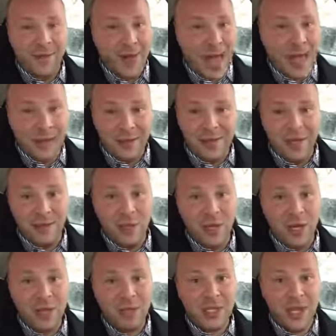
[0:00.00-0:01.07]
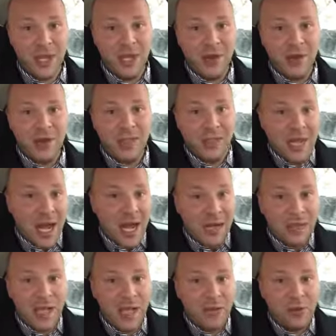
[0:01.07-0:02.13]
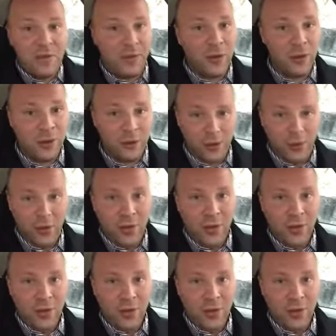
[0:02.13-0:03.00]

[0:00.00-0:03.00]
Fact. Like what I'm saying here is not controversial.